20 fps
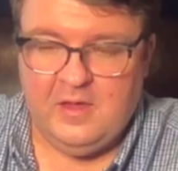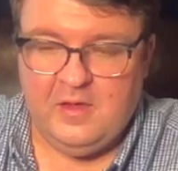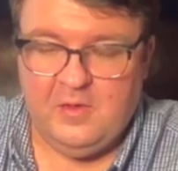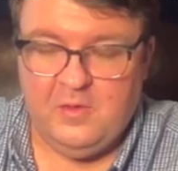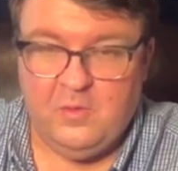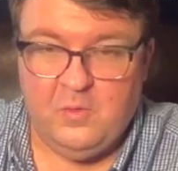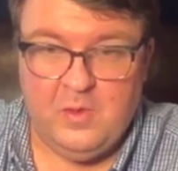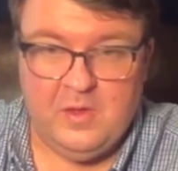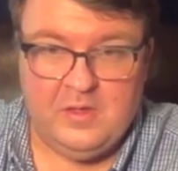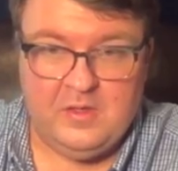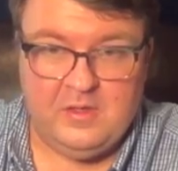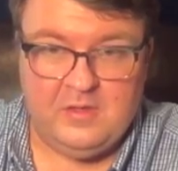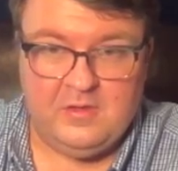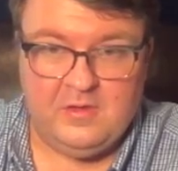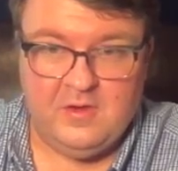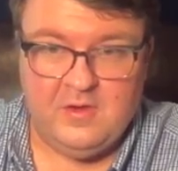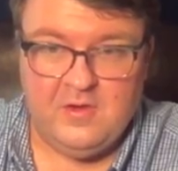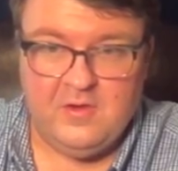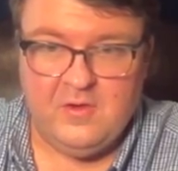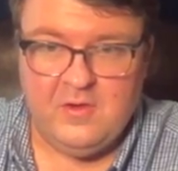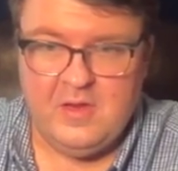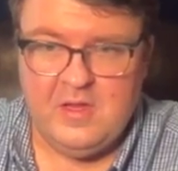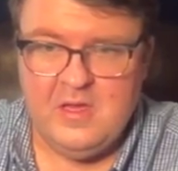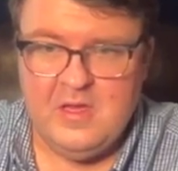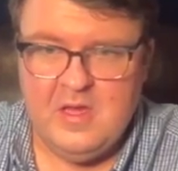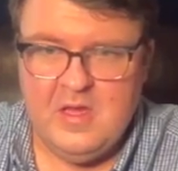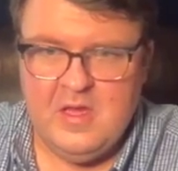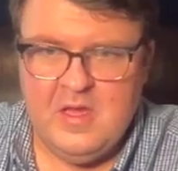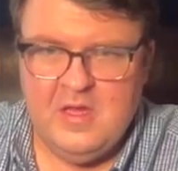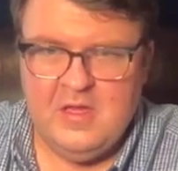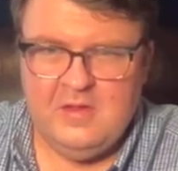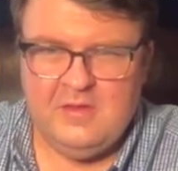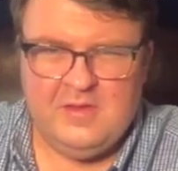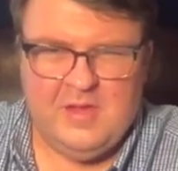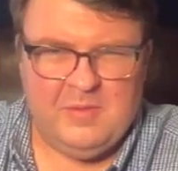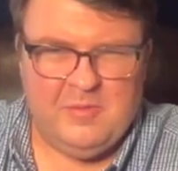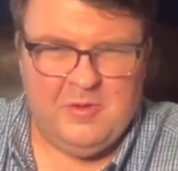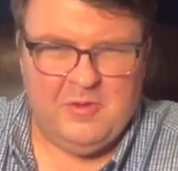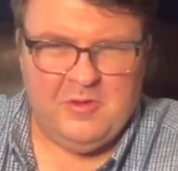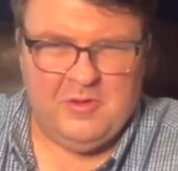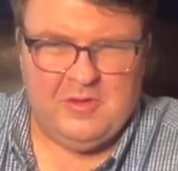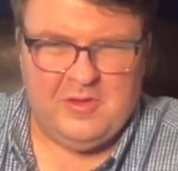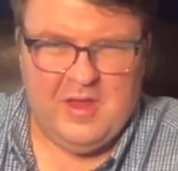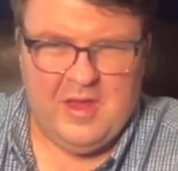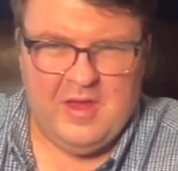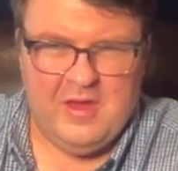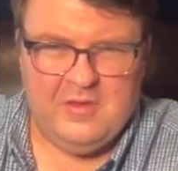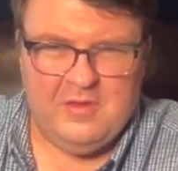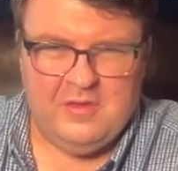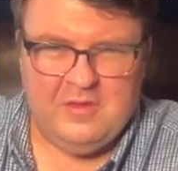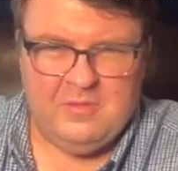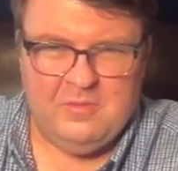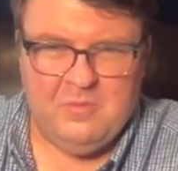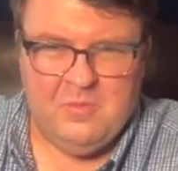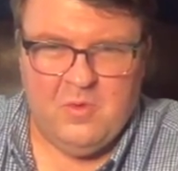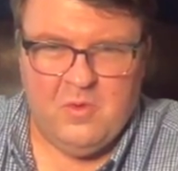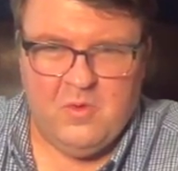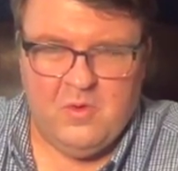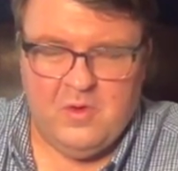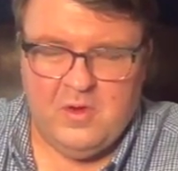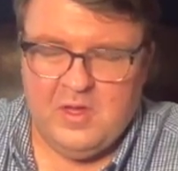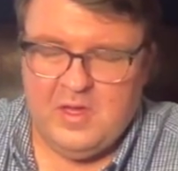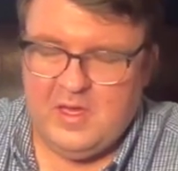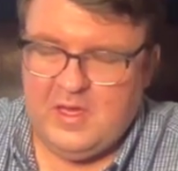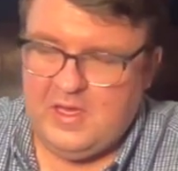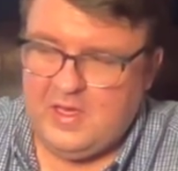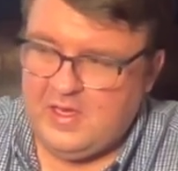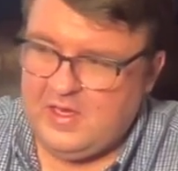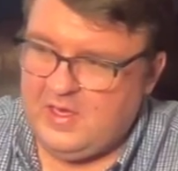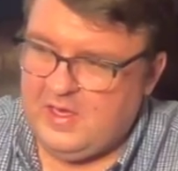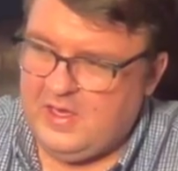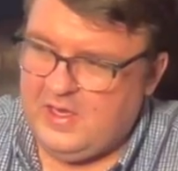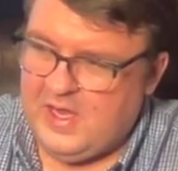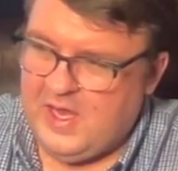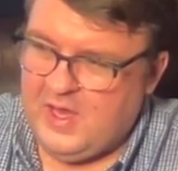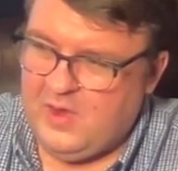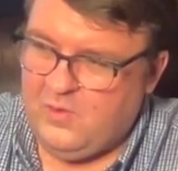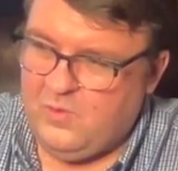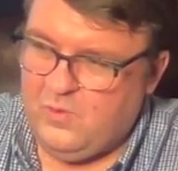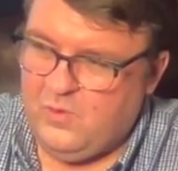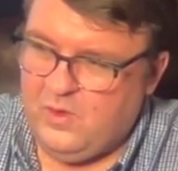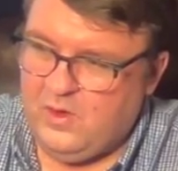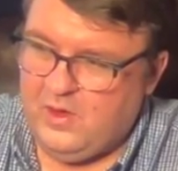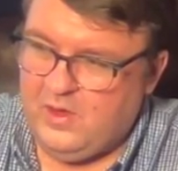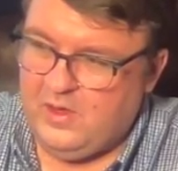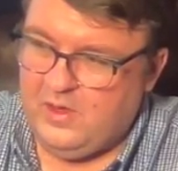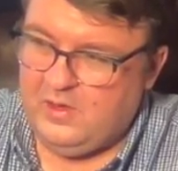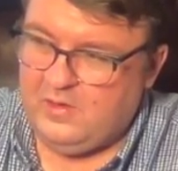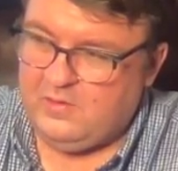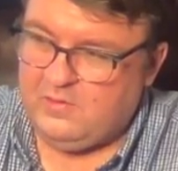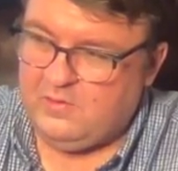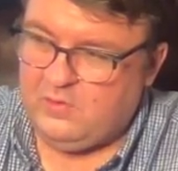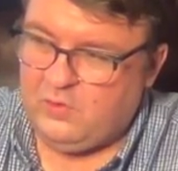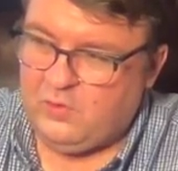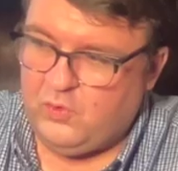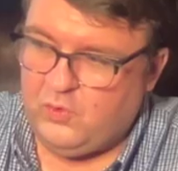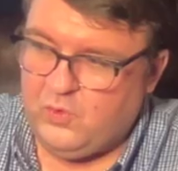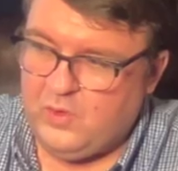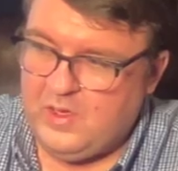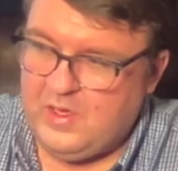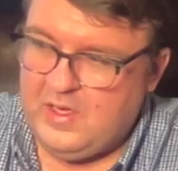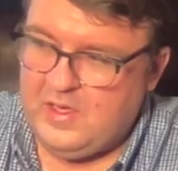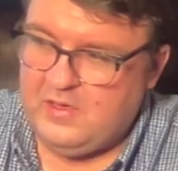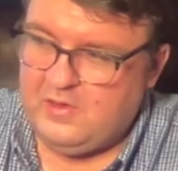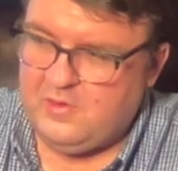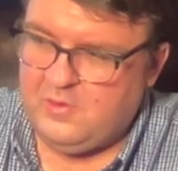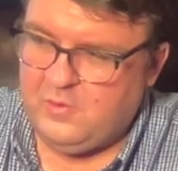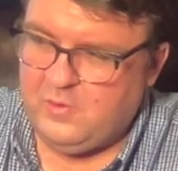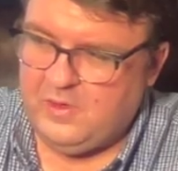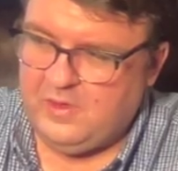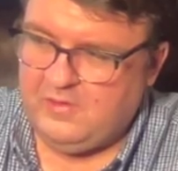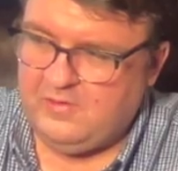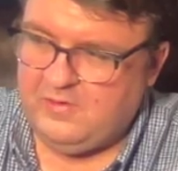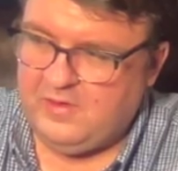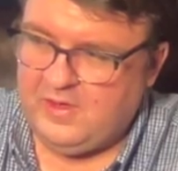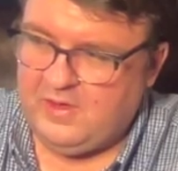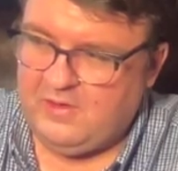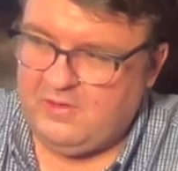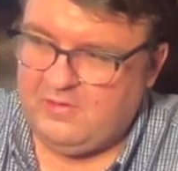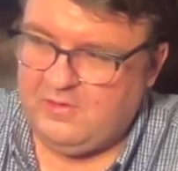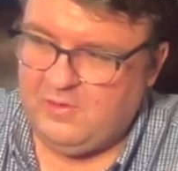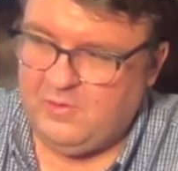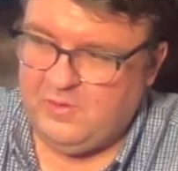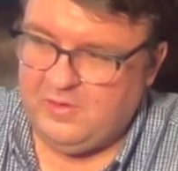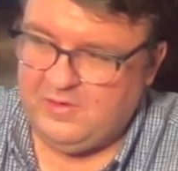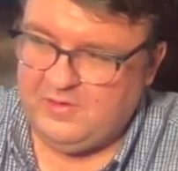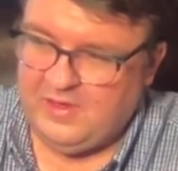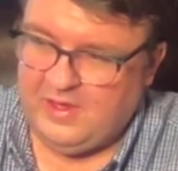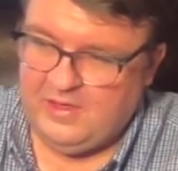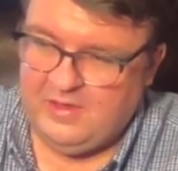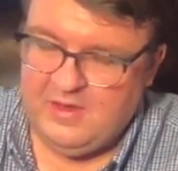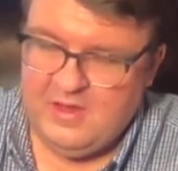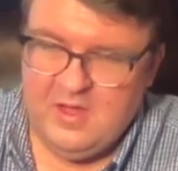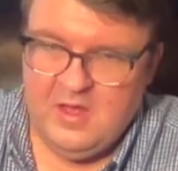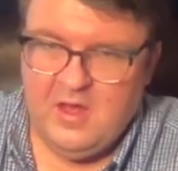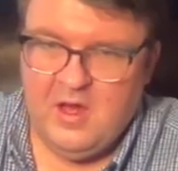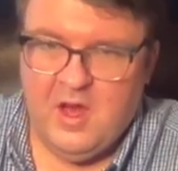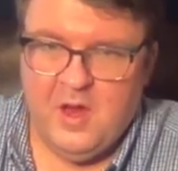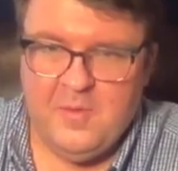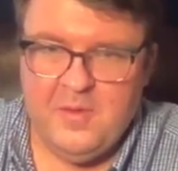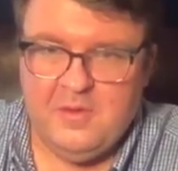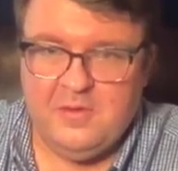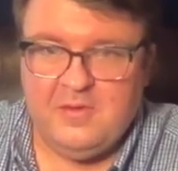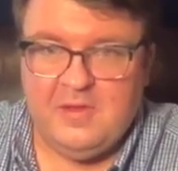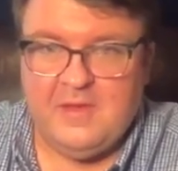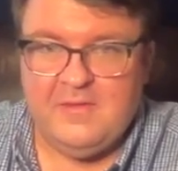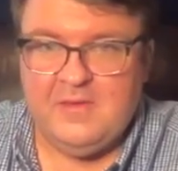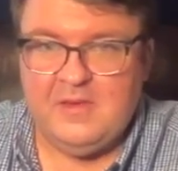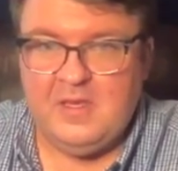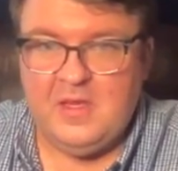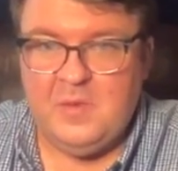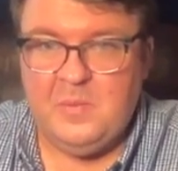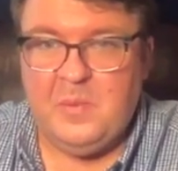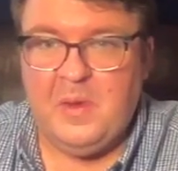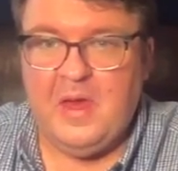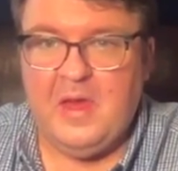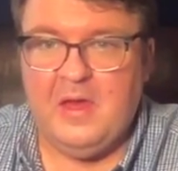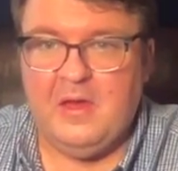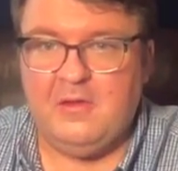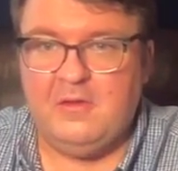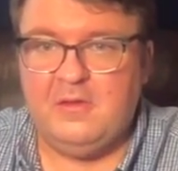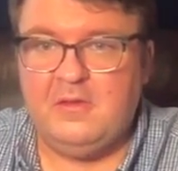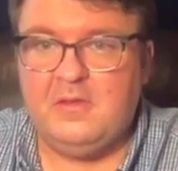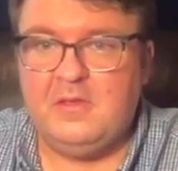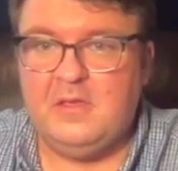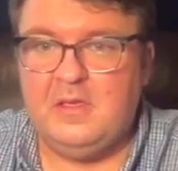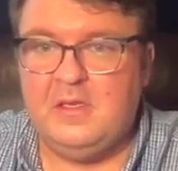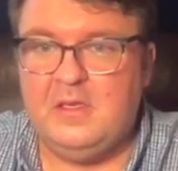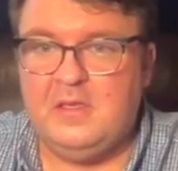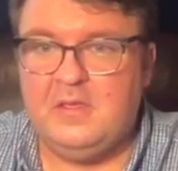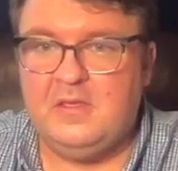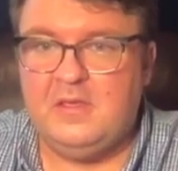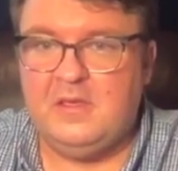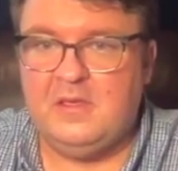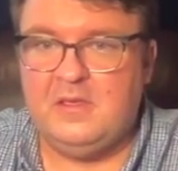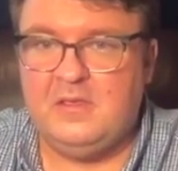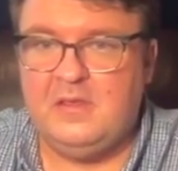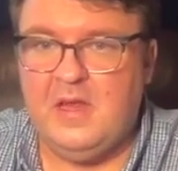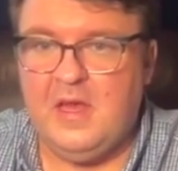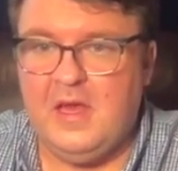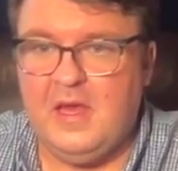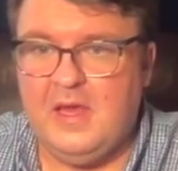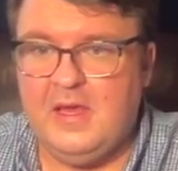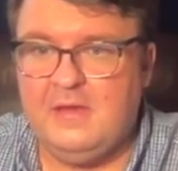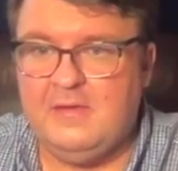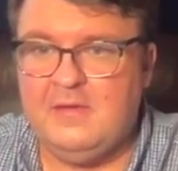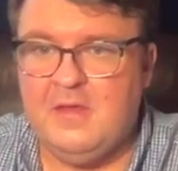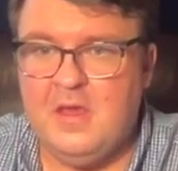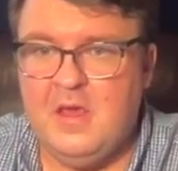went to surgery. Stepped on the scale this morning and I was 326. So what is that? Almost 17 pounds in 6 days.